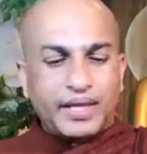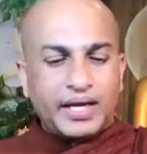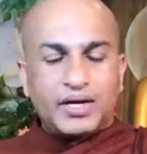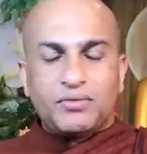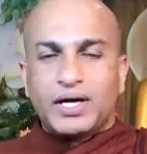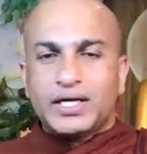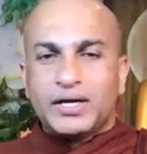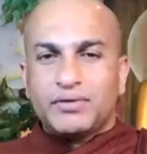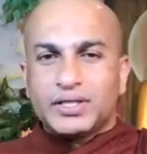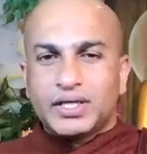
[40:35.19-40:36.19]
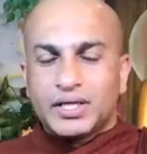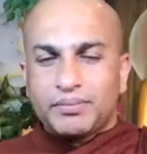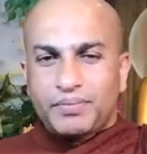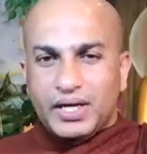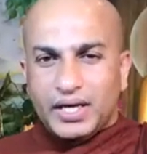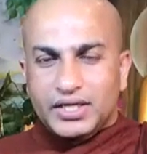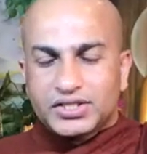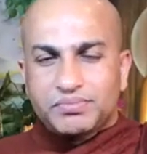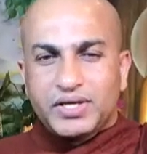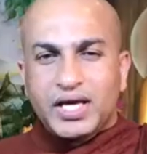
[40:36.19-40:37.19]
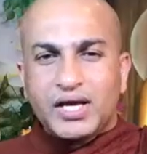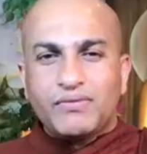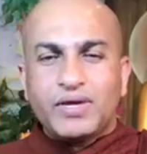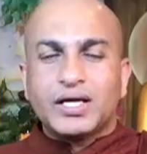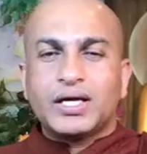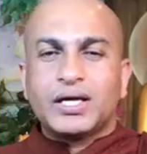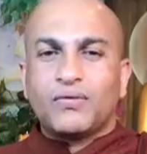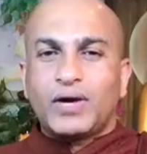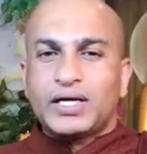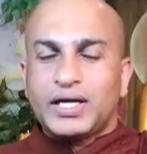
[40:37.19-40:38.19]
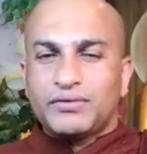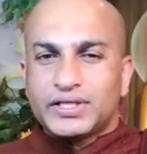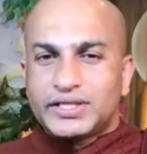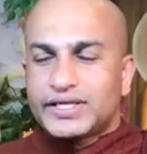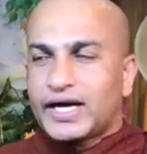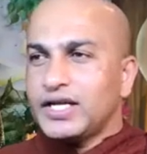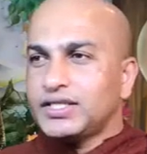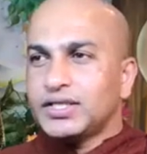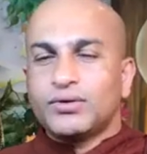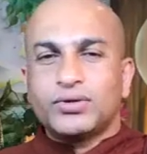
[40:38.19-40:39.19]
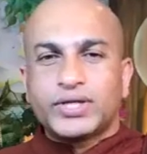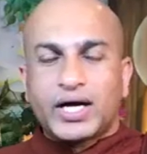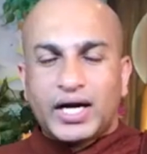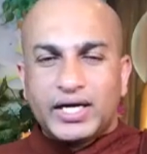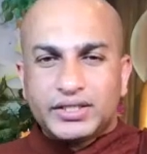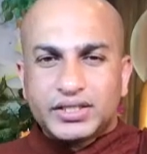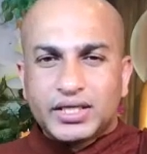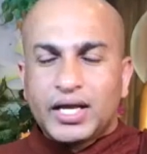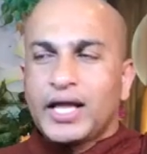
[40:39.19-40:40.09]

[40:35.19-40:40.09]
and whatever the parents behavior whatever the tradition or the culture